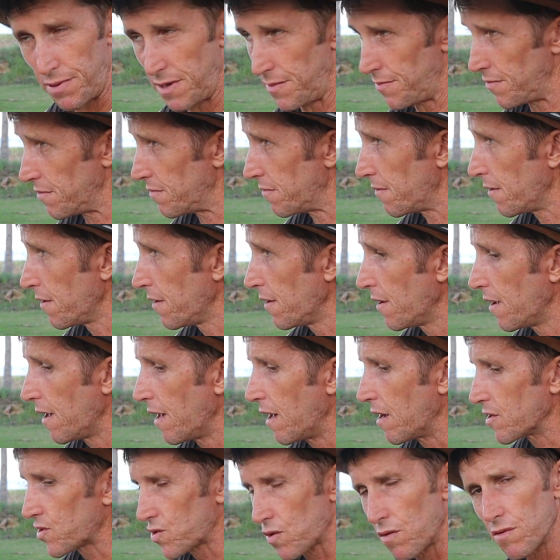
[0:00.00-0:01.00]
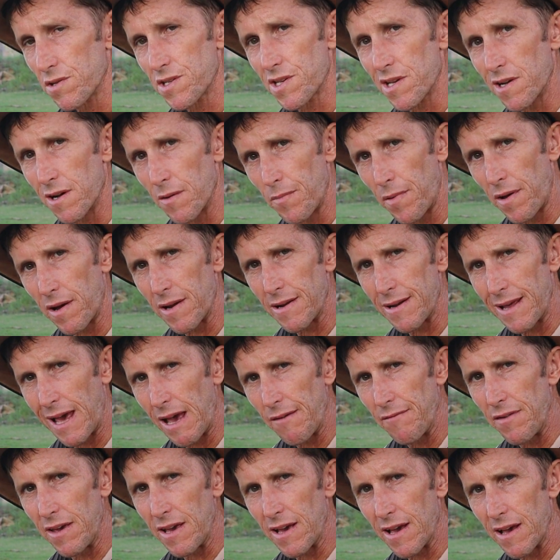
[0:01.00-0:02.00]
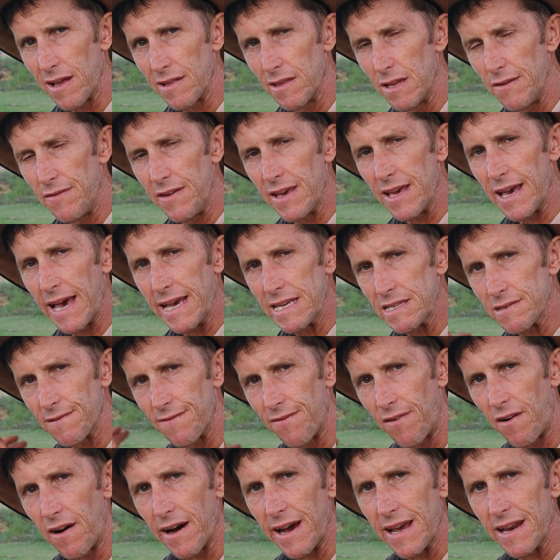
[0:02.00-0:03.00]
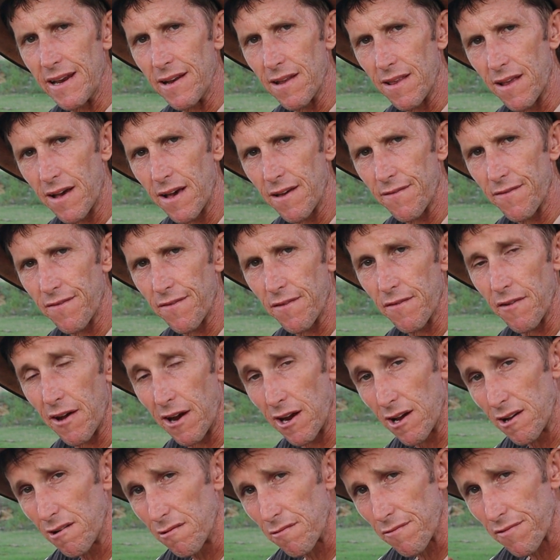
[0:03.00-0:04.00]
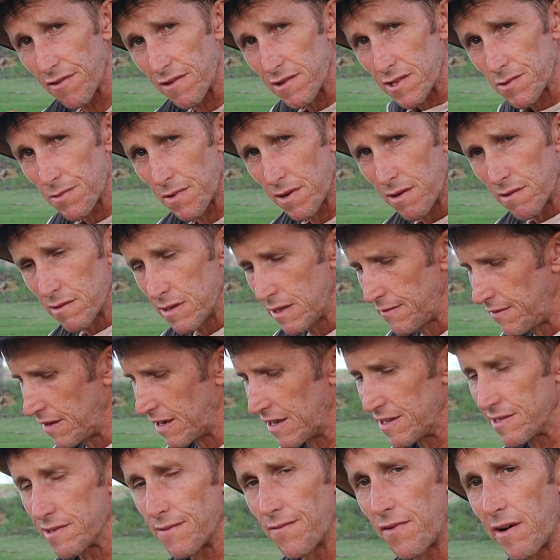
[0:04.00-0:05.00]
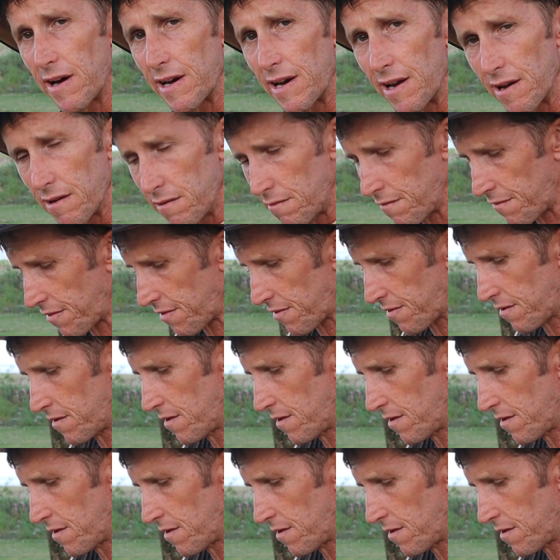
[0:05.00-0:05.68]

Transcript: people. It's also about living a divine life for health as well, living in divine health.